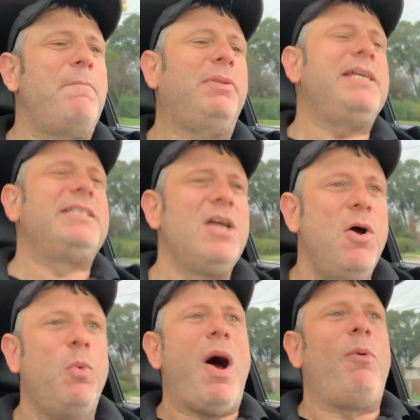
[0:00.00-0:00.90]
uh, please.
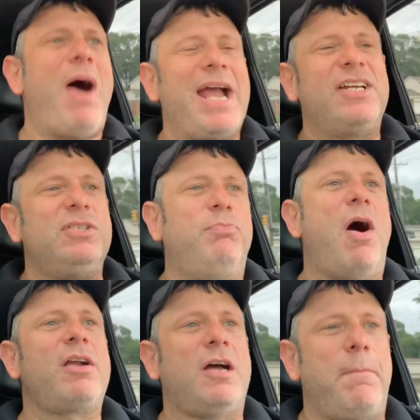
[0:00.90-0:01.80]
Why why? Because you
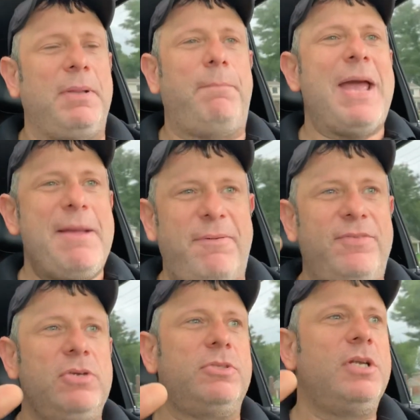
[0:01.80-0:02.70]
bought a couple of pay per
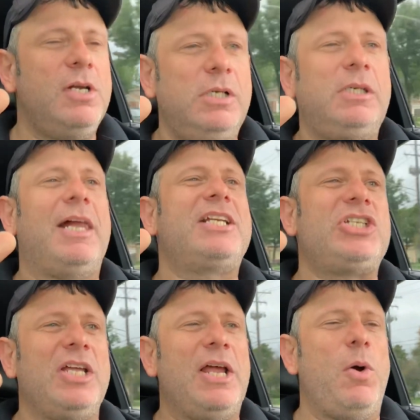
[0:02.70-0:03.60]
views. Like
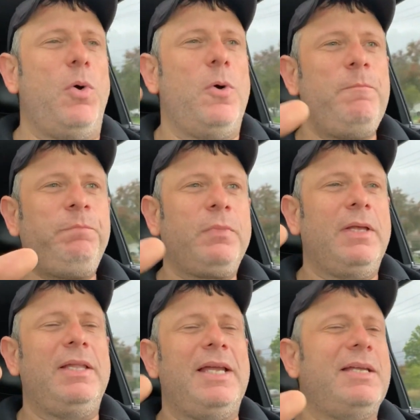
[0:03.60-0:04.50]
uh, oh,
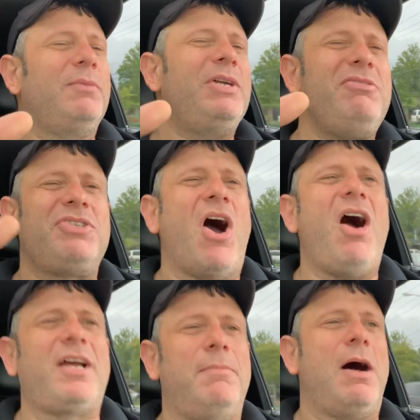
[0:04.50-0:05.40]
like what are you
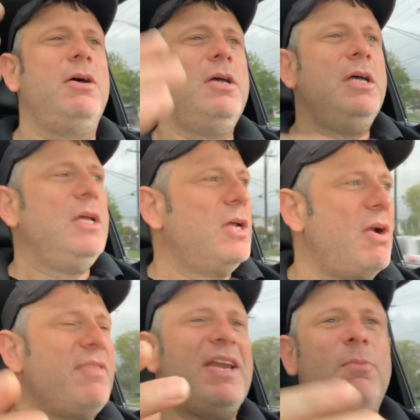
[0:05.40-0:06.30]
talking about? All
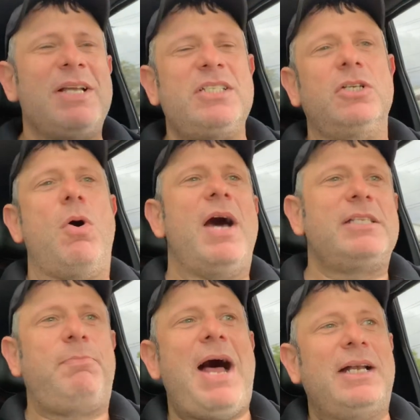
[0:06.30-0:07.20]
right, then he wants to go on
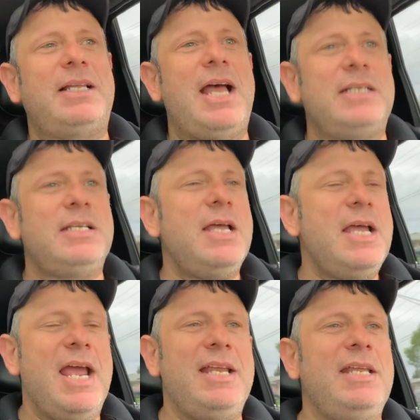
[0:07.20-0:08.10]
his podcast
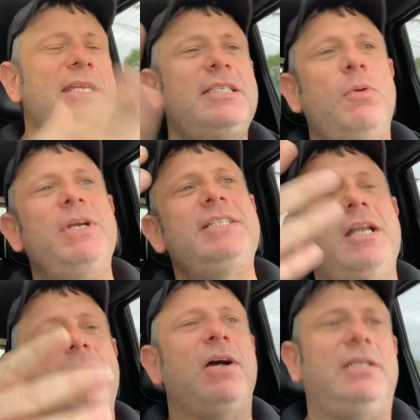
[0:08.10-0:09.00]
and he said what he
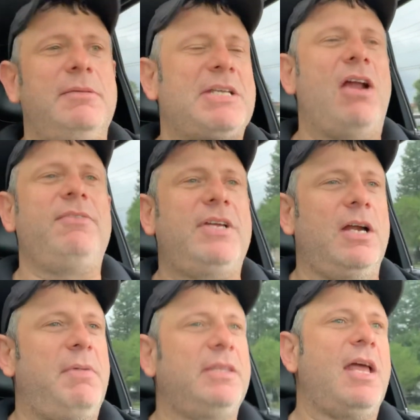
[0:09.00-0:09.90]
said about clips. I don't even
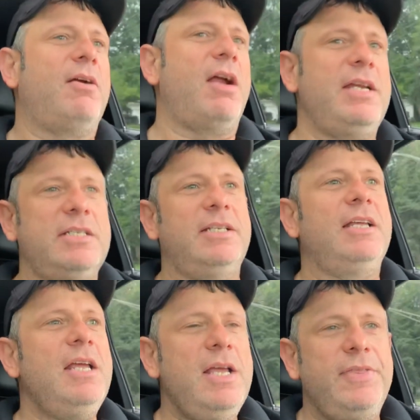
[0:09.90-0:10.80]
care about that. Right? He
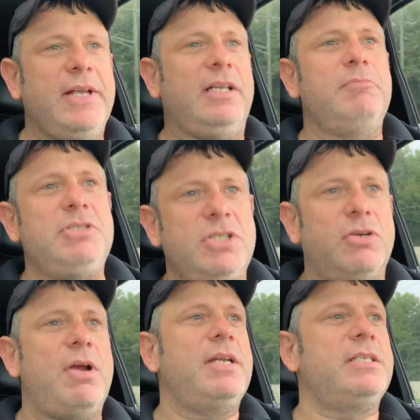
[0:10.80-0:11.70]
doesn't think clips is the
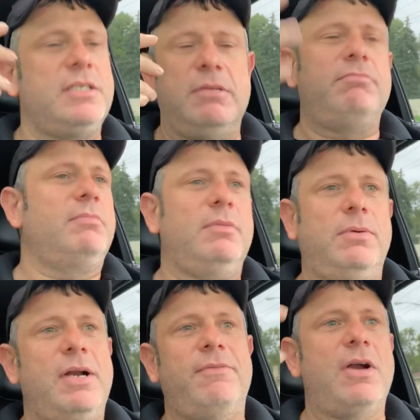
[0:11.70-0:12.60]
greatest.
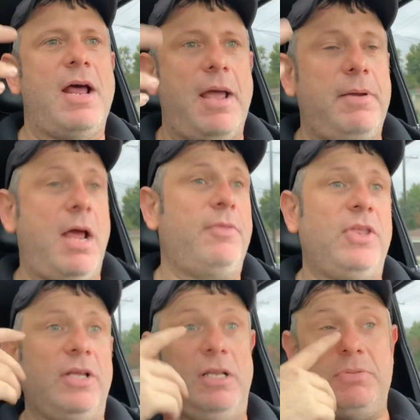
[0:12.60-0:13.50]
Whatever. I, I mean I
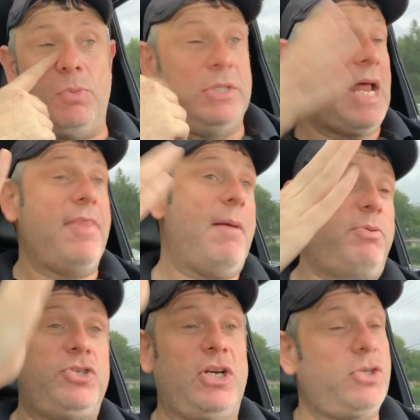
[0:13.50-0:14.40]
think clips was on that
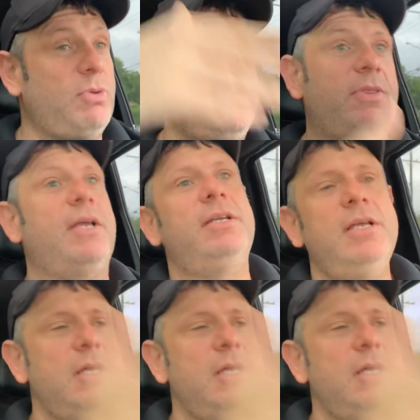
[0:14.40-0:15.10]
trajectory, but then